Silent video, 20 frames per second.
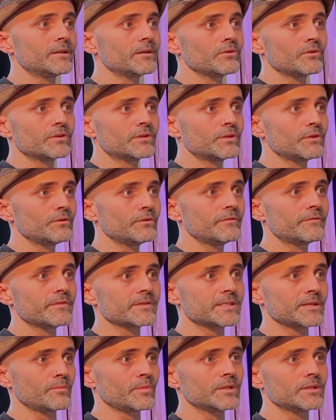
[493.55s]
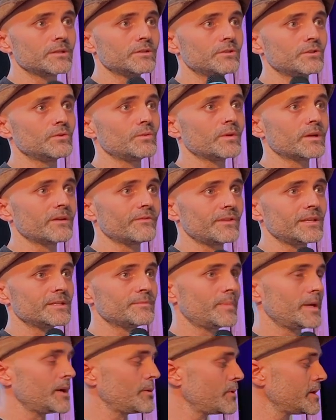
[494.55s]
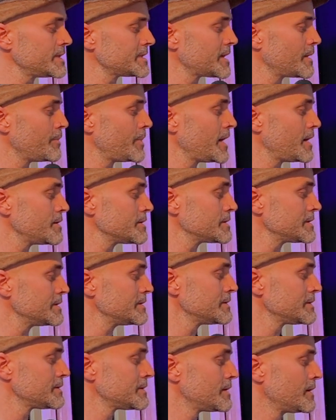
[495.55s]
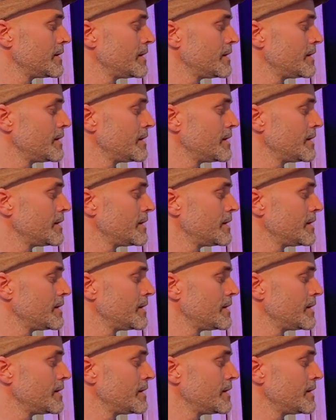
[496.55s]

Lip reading: or 2 for someone to do one of these pairwise comparisons.